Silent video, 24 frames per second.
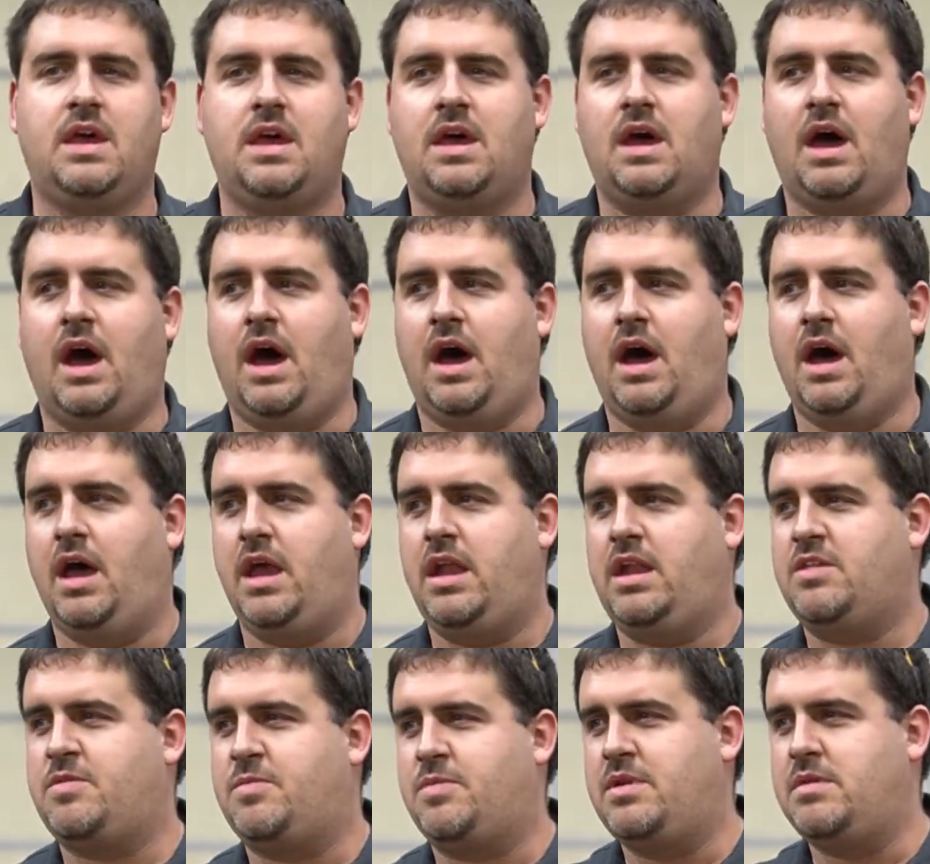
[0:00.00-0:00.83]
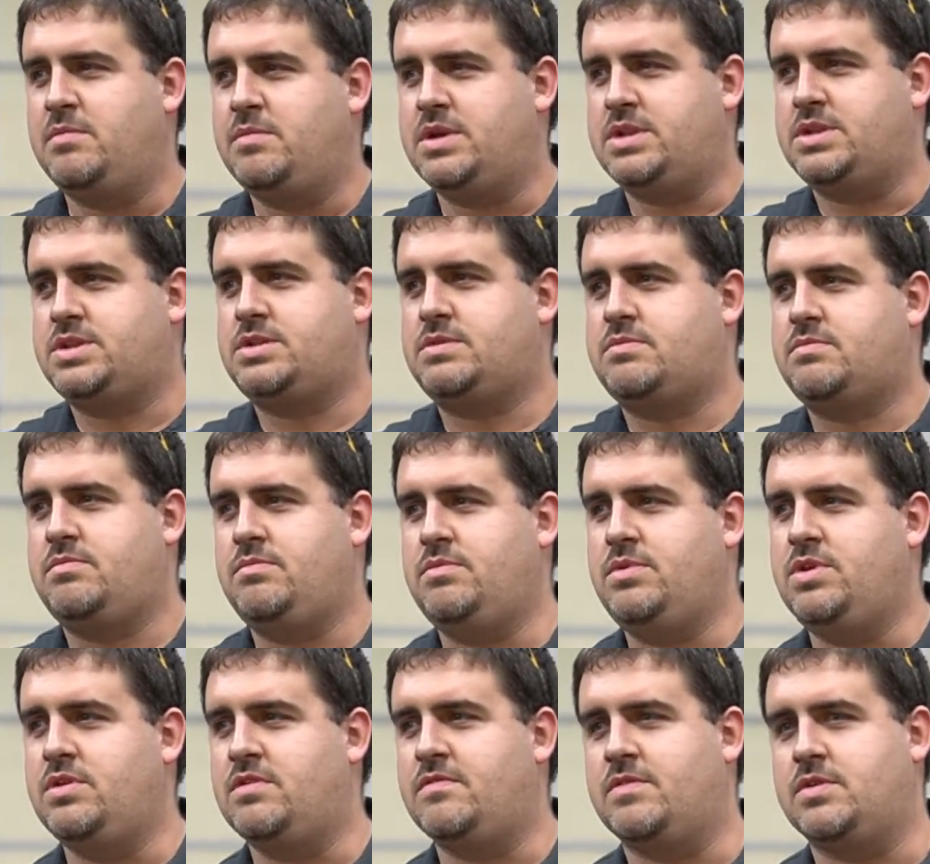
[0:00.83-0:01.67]
And it's pretty much
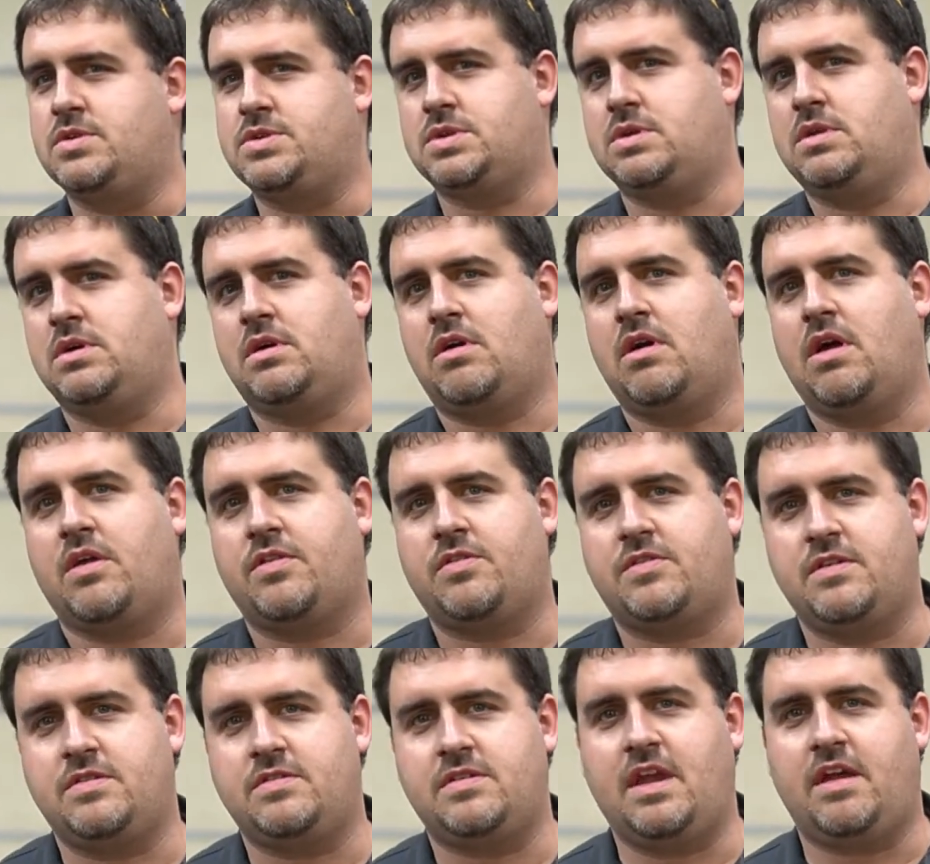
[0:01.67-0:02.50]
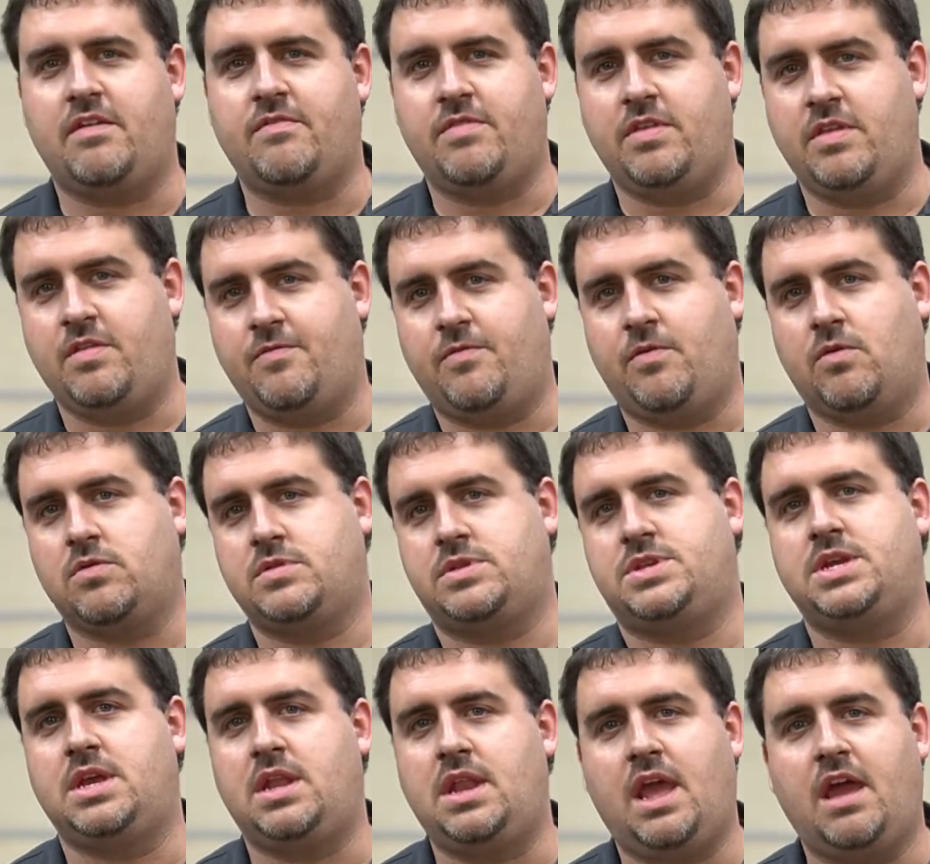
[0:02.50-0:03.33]
universal across these
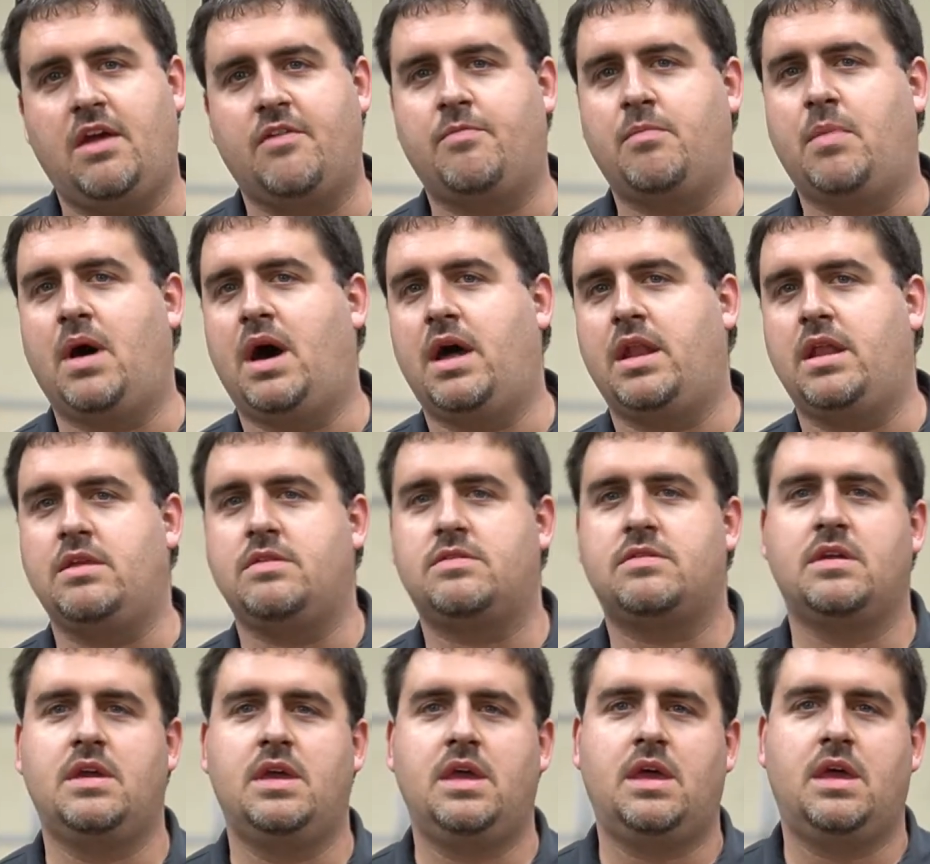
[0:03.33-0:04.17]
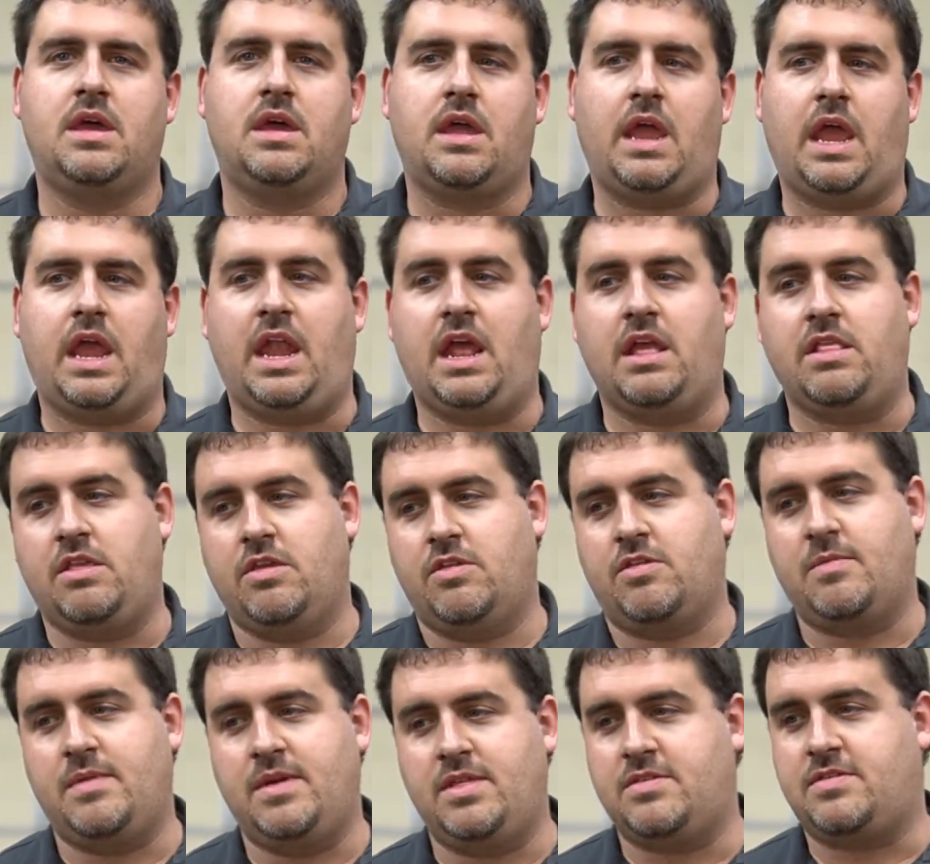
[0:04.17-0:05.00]
4th gen F bodies. And
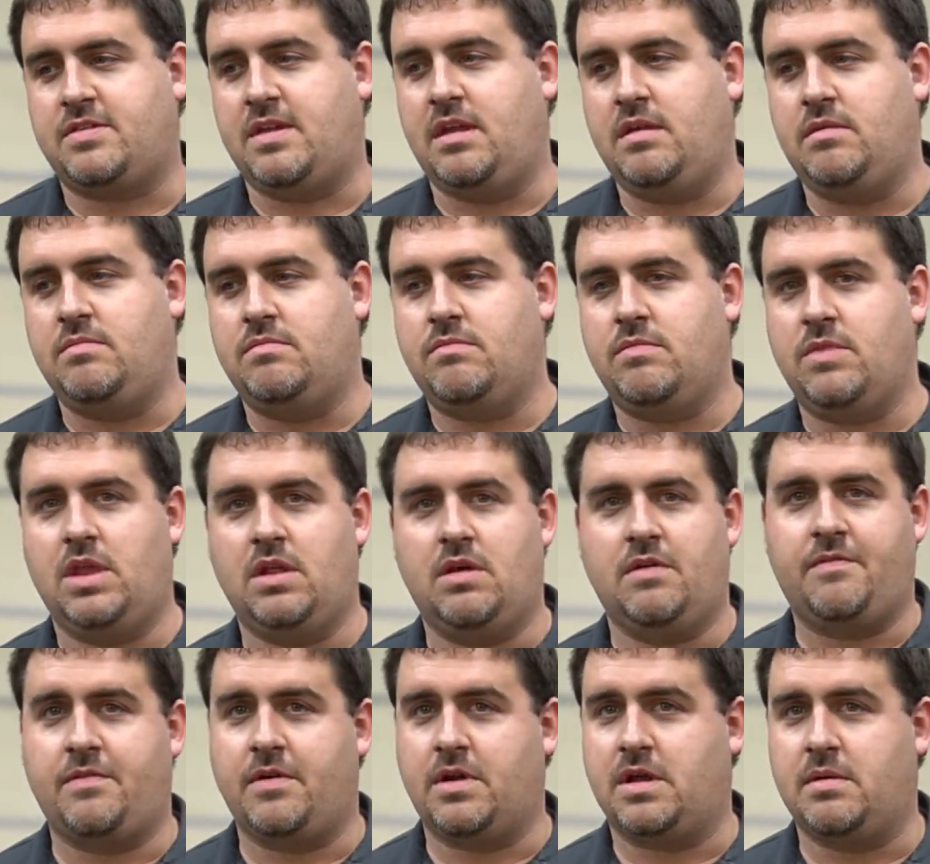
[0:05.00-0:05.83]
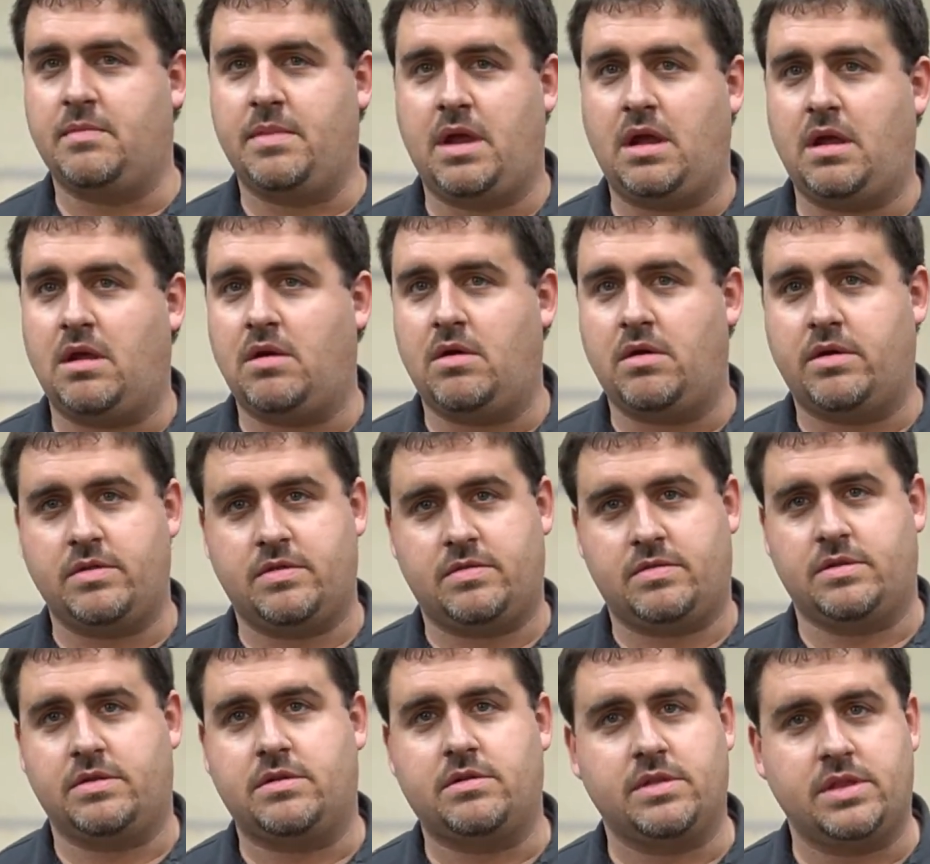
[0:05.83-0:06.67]
this will be the same, you know, for Camaro,
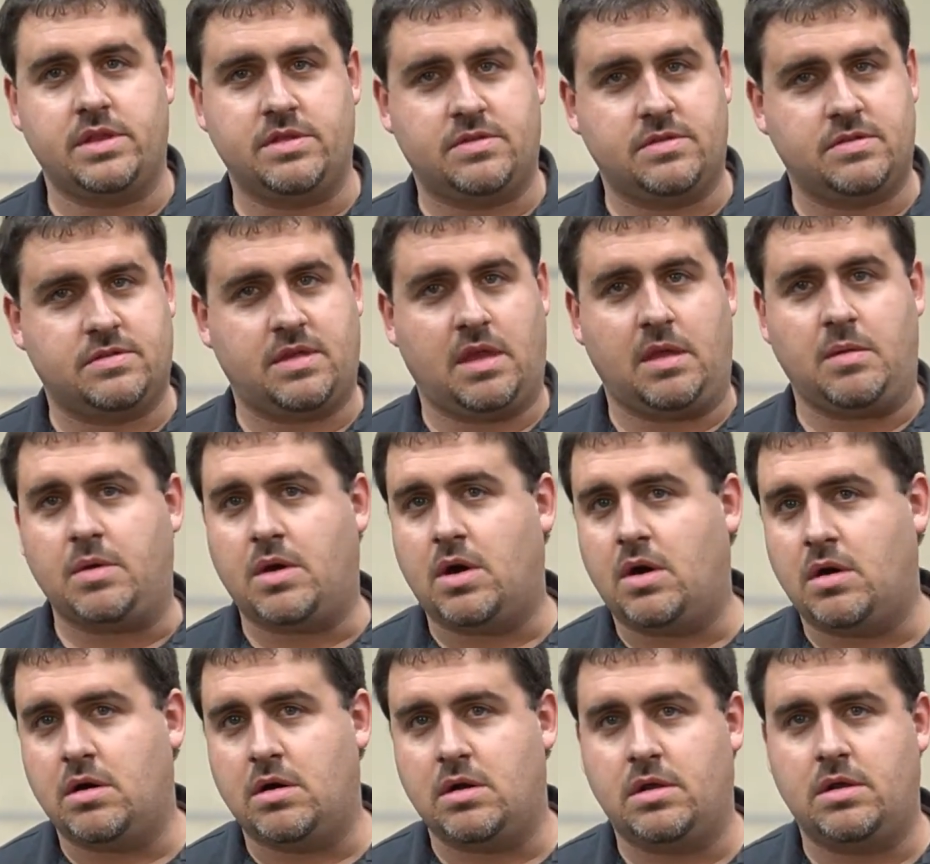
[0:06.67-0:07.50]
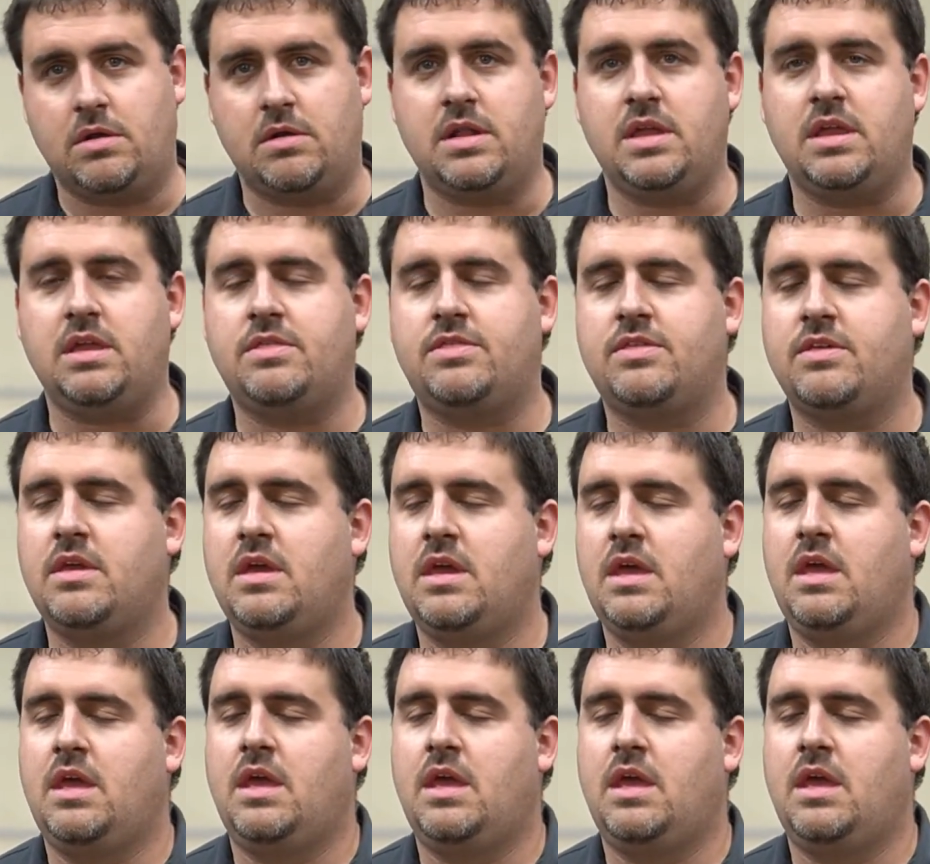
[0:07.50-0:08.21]
because literally it's the same car underneath.